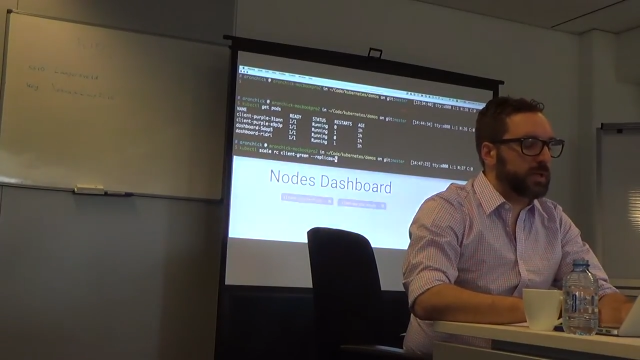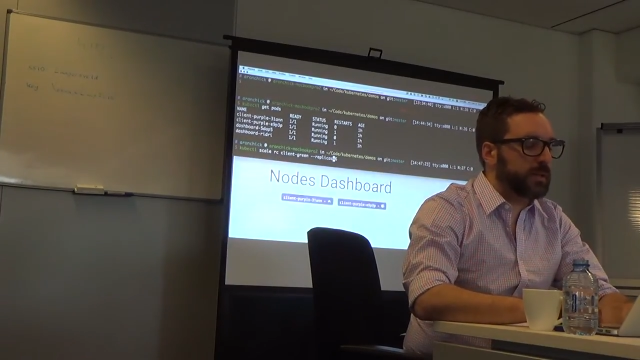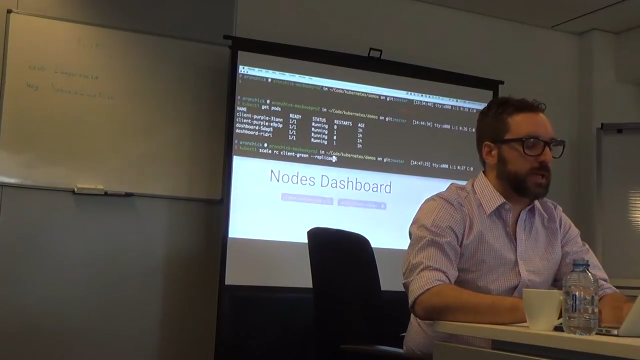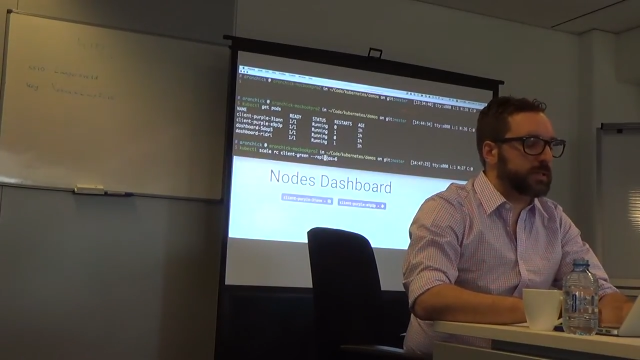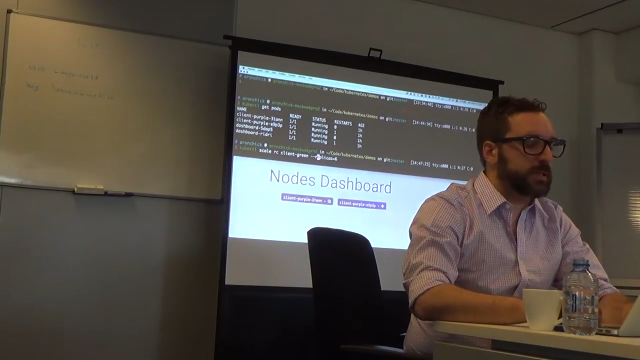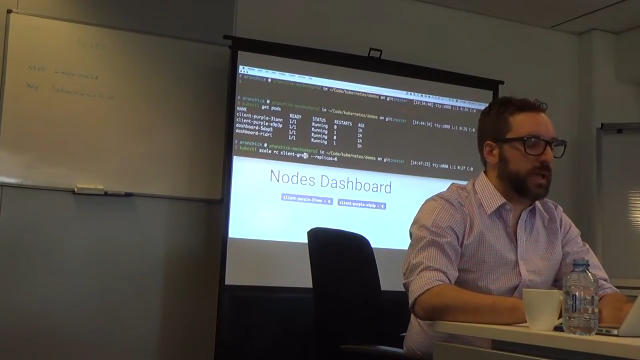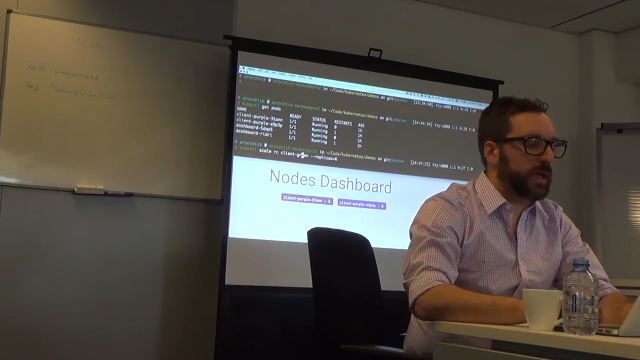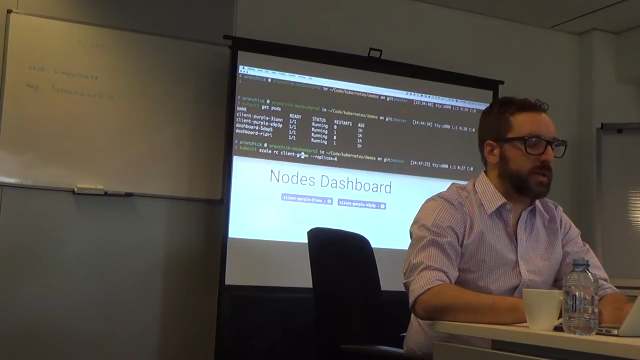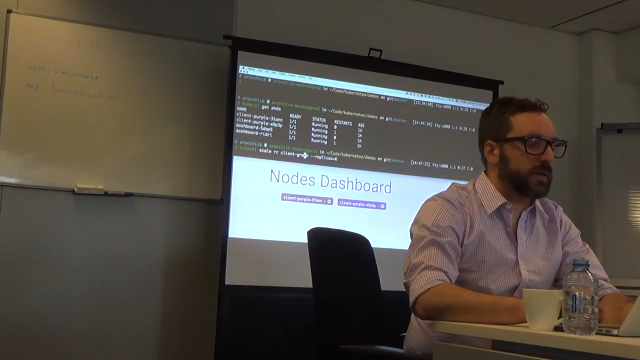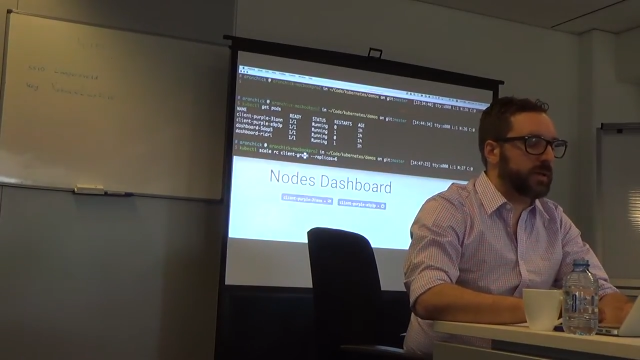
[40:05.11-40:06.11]
let's
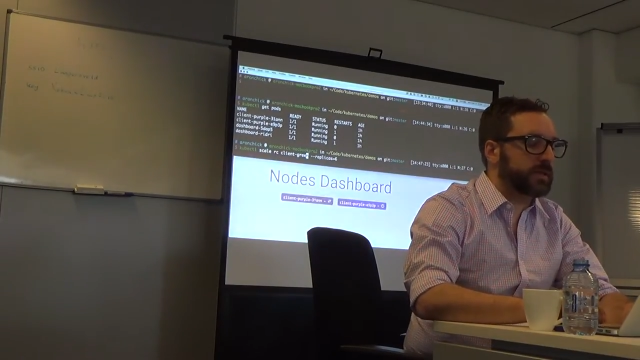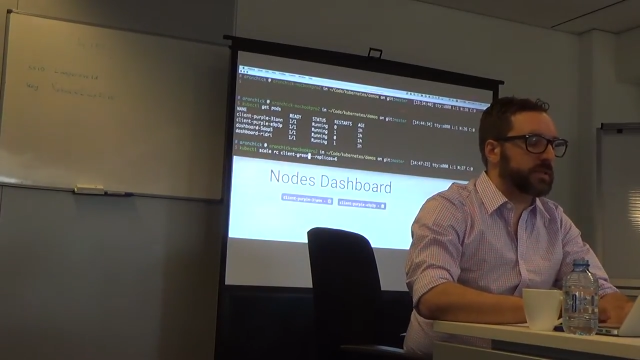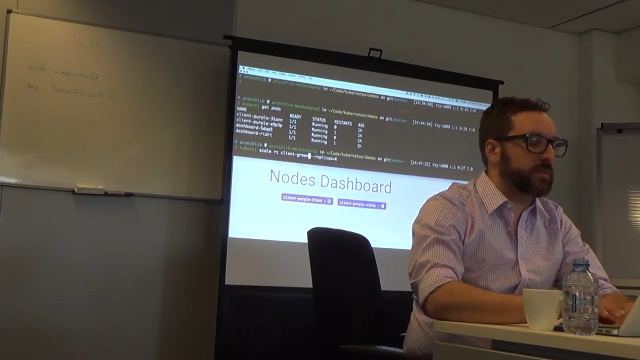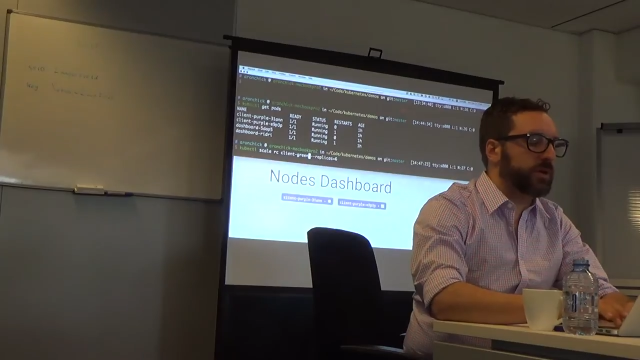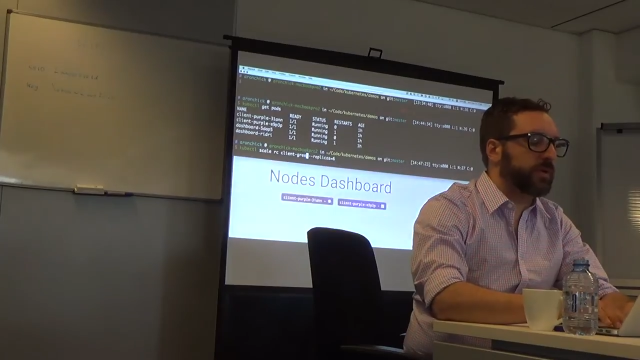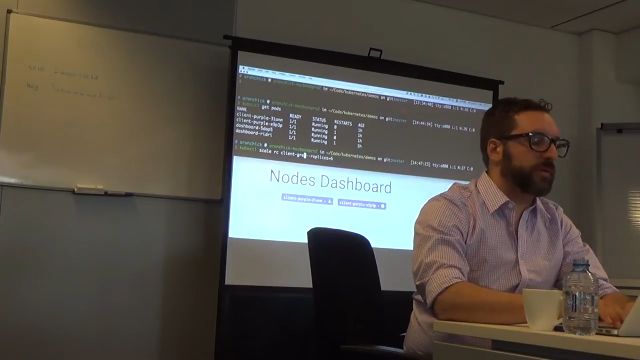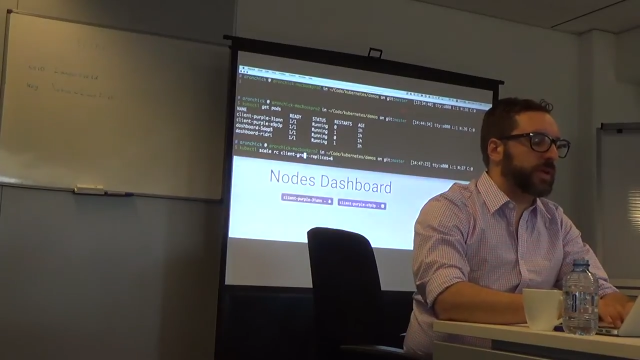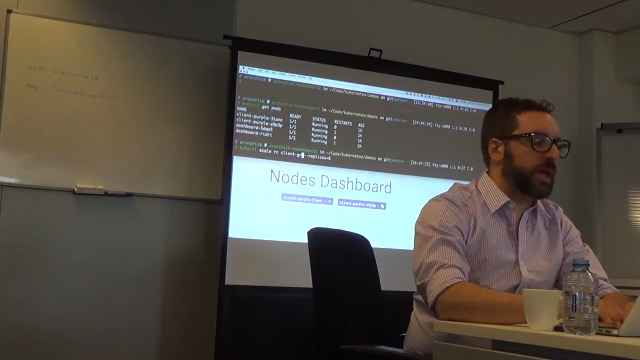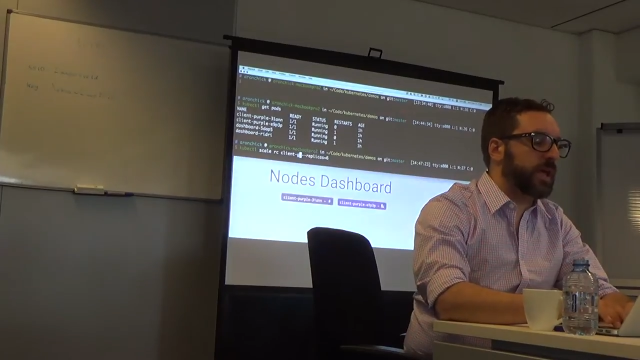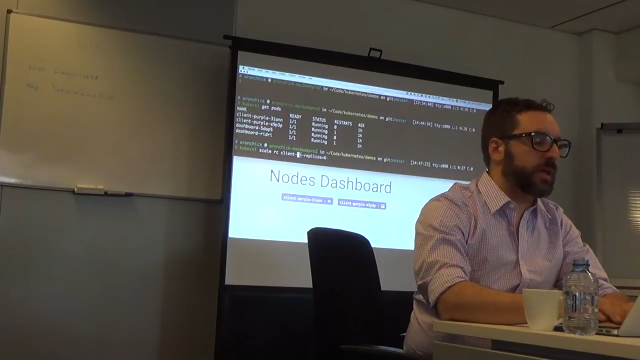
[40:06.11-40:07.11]
say it's the middle of the
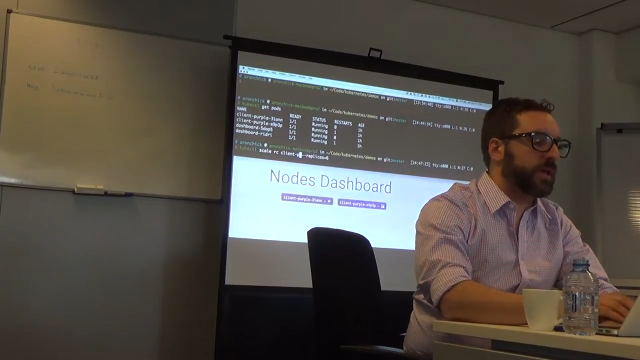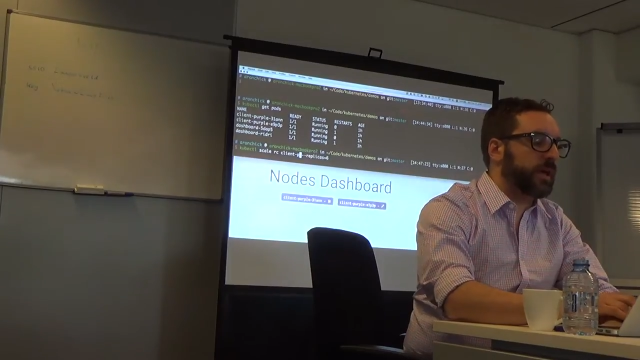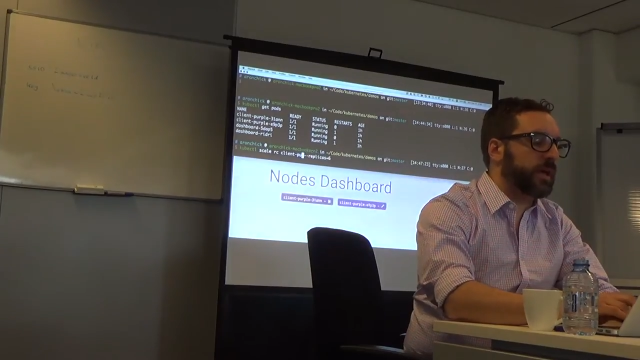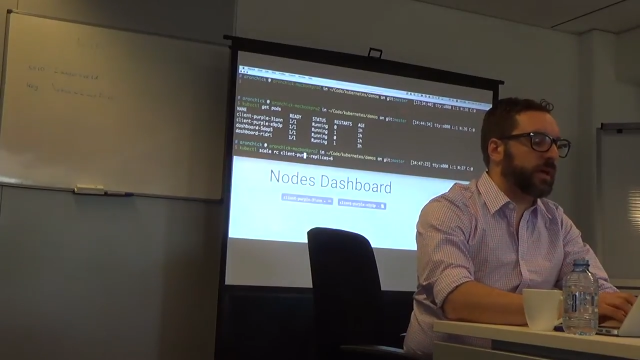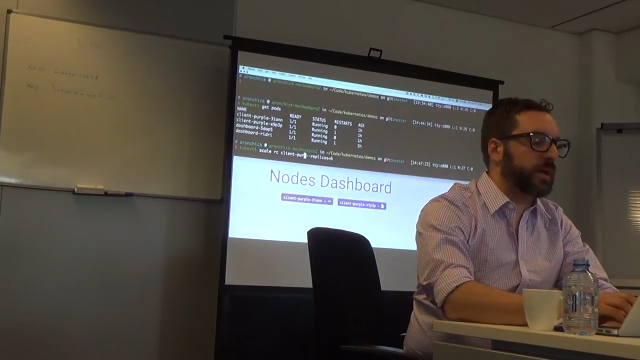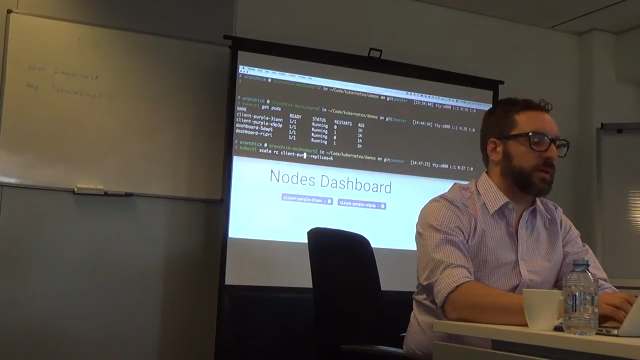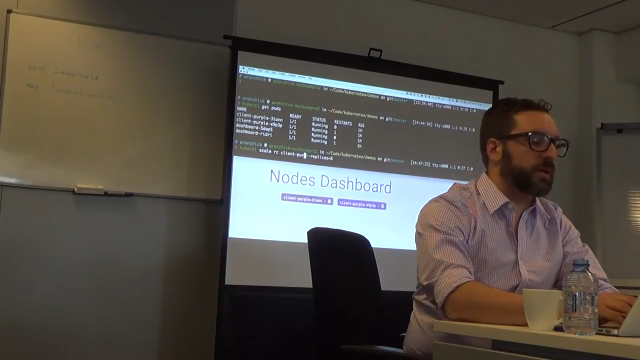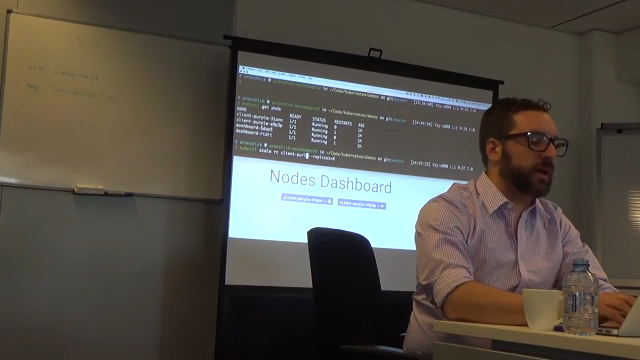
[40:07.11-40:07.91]
day and